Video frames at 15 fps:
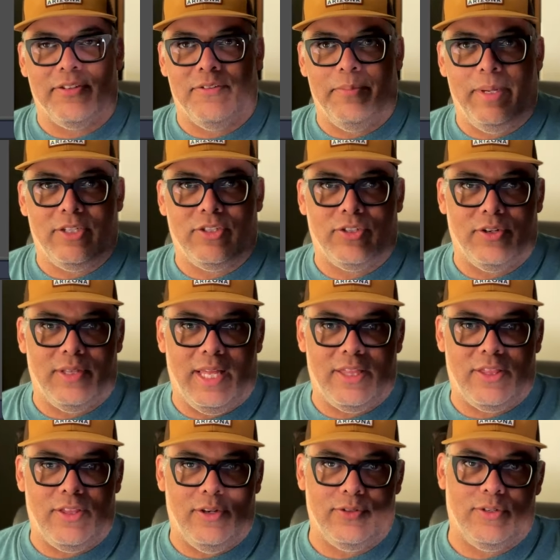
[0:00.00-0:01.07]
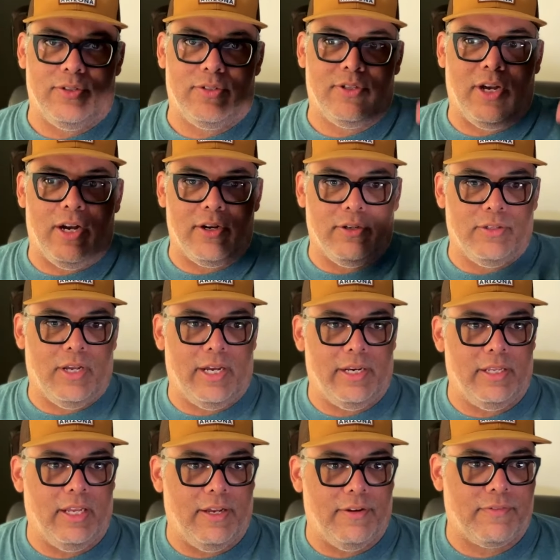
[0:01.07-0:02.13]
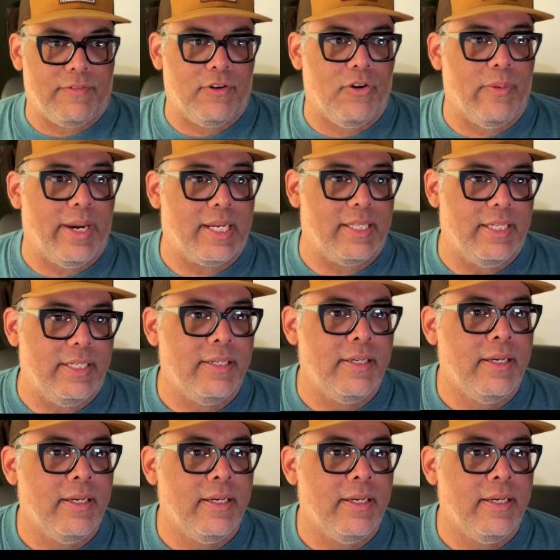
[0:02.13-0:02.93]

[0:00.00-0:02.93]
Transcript: will make sure that those are toggled on and off correctly.